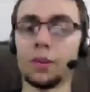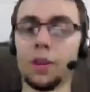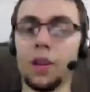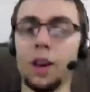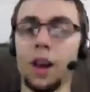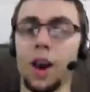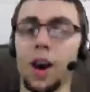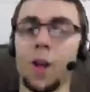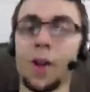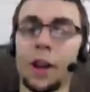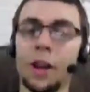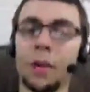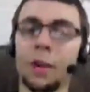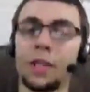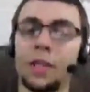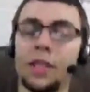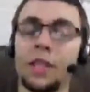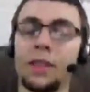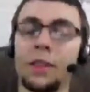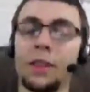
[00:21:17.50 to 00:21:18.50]
Oh, I know what
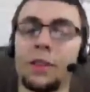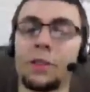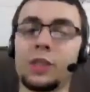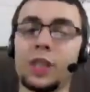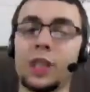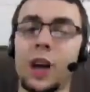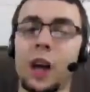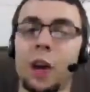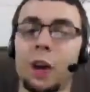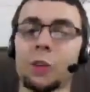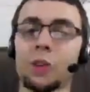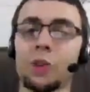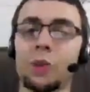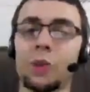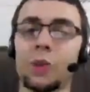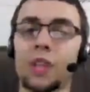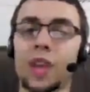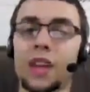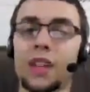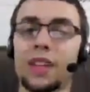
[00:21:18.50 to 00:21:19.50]
they did. They used the archer to
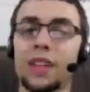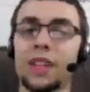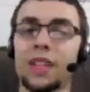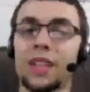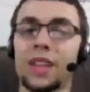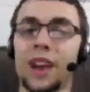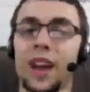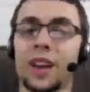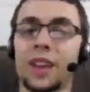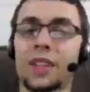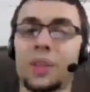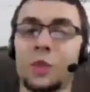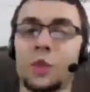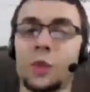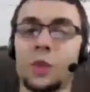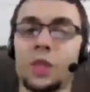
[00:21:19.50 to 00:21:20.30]
attack these guys, which was a